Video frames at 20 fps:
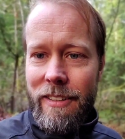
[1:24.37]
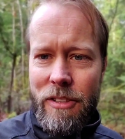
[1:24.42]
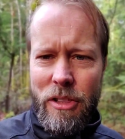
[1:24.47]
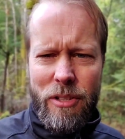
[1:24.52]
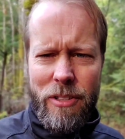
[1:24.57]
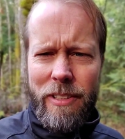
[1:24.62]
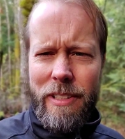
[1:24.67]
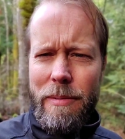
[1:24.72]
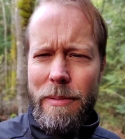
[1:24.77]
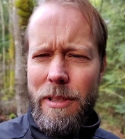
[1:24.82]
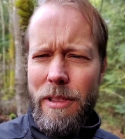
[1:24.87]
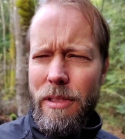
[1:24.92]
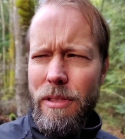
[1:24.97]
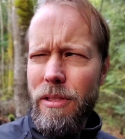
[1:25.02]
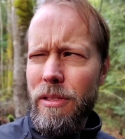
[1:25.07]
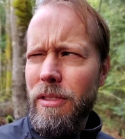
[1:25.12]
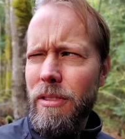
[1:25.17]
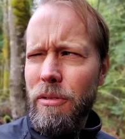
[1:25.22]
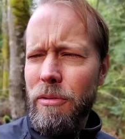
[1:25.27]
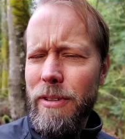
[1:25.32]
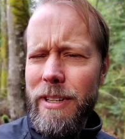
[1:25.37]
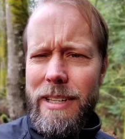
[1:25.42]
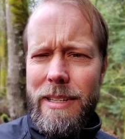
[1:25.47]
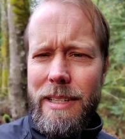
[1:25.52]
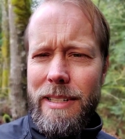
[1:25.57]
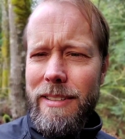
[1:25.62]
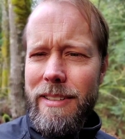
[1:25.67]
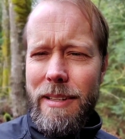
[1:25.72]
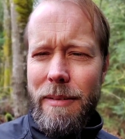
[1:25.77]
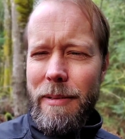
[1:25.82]

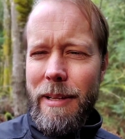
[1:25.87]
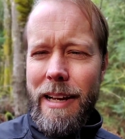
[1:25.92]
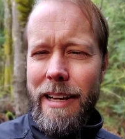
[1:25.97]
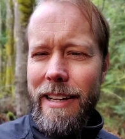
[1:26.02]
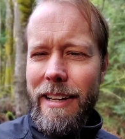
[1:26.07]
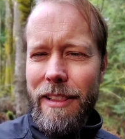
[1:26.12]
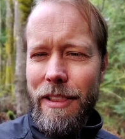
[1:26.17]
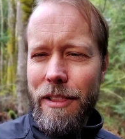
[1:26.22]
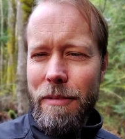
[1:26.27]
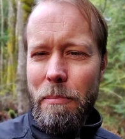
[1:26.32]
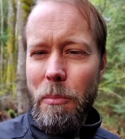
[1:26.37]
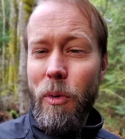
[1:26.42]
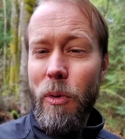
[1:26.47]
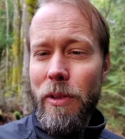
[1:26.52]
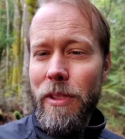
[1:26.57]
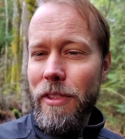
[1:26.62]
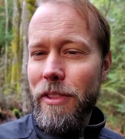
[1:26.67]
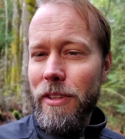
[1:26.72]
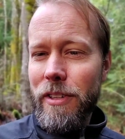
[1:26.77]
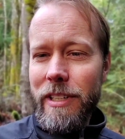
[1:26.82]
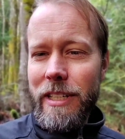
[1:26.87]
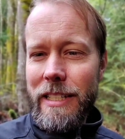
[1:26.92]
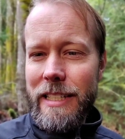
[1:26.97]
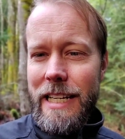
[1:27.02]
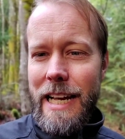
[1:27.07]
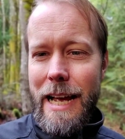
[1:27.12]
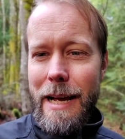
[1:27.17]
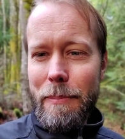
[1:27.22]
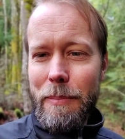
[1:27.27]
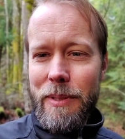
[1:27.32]
33, I got more than 30
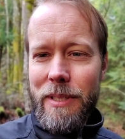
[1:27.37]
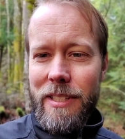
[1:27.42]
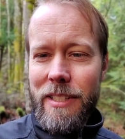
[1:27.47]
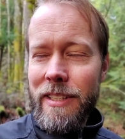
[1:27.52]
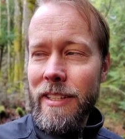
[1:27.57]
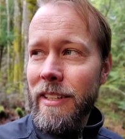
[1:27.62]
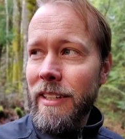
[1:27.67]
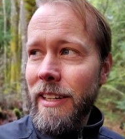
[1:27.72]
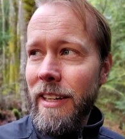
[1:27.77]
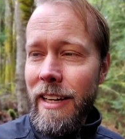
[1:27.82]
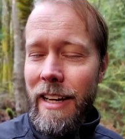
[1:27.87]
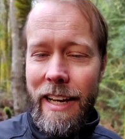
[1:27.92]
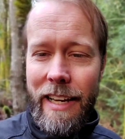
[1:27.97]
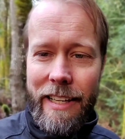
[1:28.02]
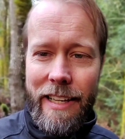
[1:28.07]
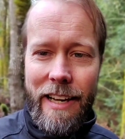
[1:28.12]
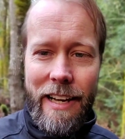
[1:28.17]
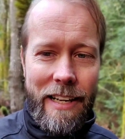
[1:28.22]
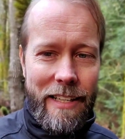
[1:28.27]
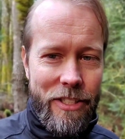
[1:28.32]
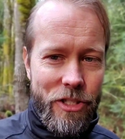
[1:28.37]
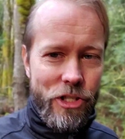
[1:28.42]
taps. I got